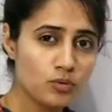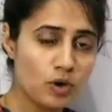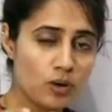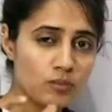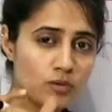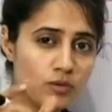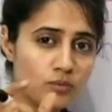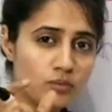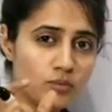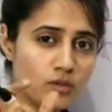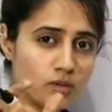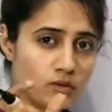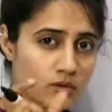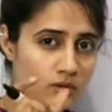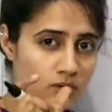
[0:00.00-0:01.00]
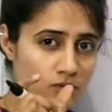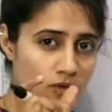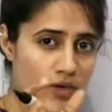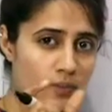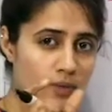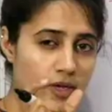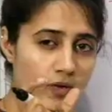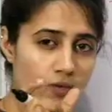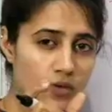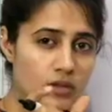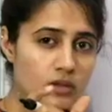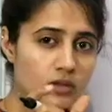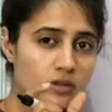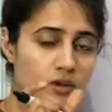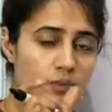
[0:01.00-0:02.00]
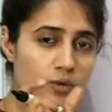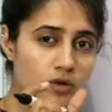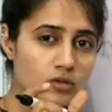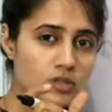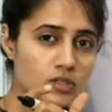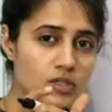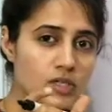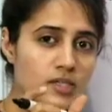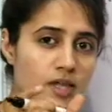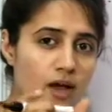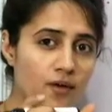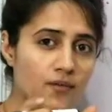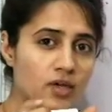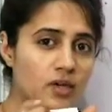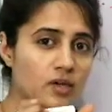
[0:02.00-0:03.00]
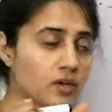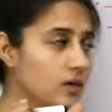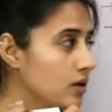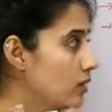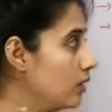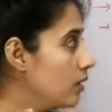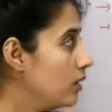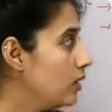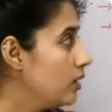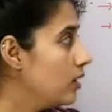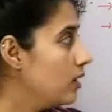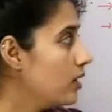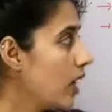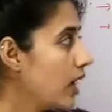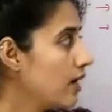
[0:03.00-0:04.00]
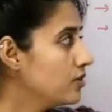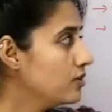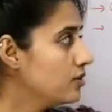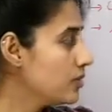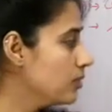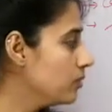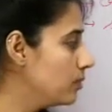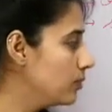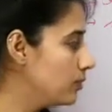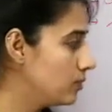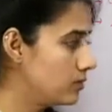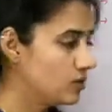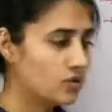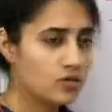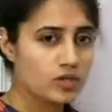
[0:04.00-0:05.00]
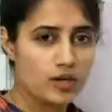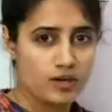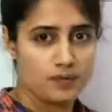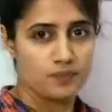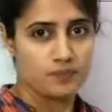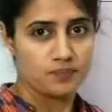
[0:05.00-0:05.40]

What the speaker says: problem will be with the processes having larger burst time.